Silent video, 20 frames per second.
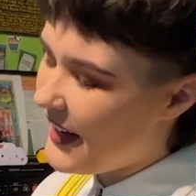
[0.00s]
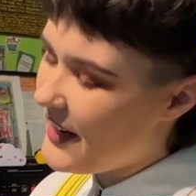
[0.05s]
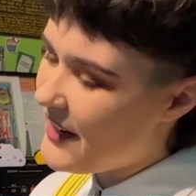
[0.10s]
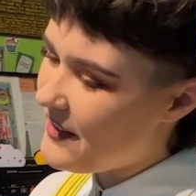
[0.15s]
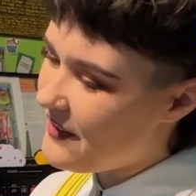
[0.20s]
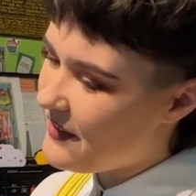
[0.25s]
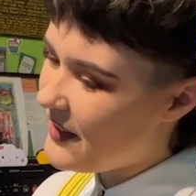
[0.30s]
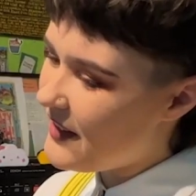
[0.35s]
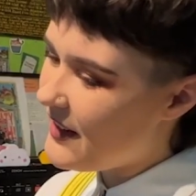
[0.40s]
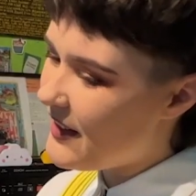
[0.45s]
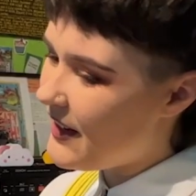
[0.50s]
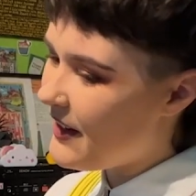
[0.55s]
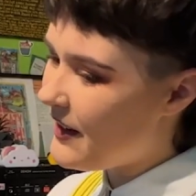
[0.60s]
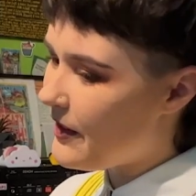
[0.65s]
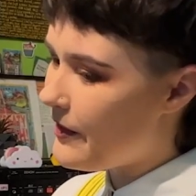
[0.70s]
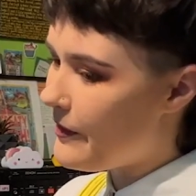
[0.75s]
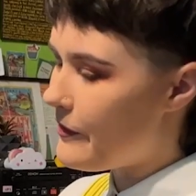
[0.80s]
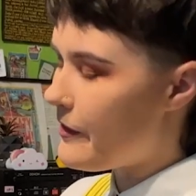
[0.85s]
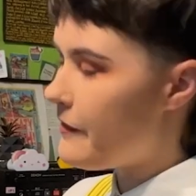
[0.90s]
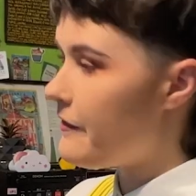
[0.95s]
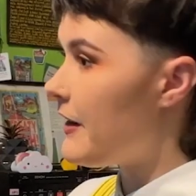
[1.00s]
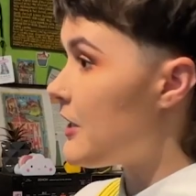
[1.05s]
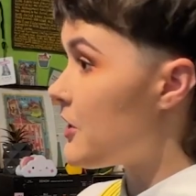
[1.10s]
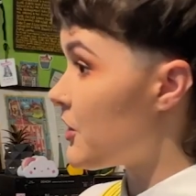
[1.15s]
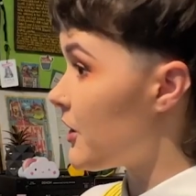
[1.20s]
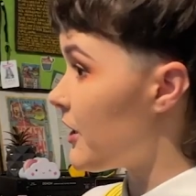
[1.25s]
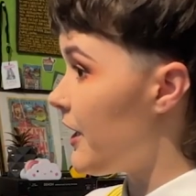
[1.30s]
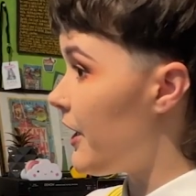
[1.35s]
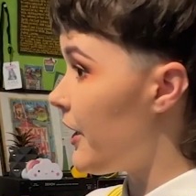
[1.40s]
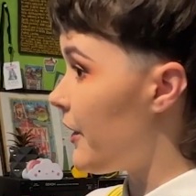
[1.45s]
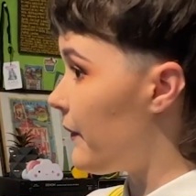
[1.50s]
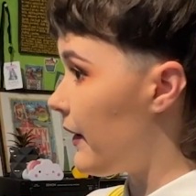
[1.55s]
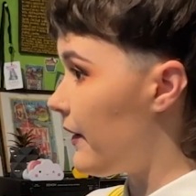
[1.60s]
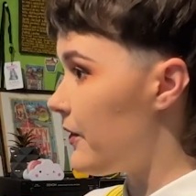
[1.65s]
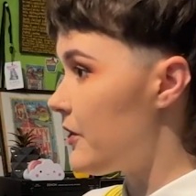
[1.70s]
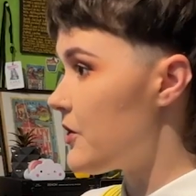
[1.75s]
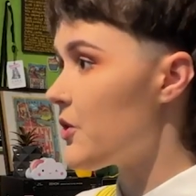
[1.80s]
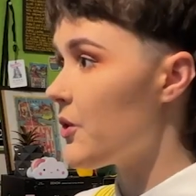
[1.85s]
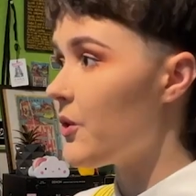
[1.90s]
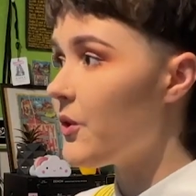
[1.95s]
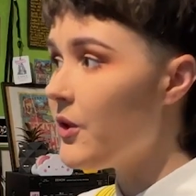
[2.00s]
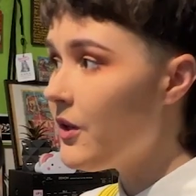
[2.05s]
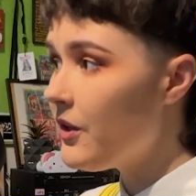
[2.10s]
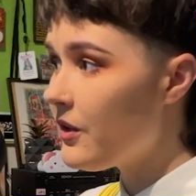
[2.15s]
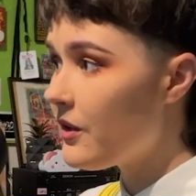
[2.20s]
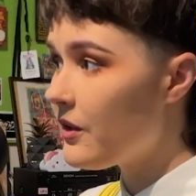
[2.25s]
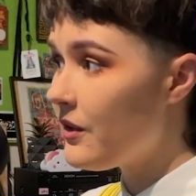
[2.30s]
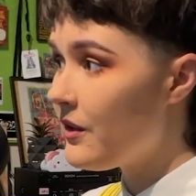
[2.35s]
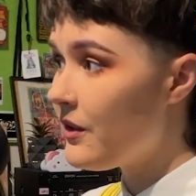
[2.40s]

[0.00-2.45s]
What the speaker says: are you thinking of eventually going on tour?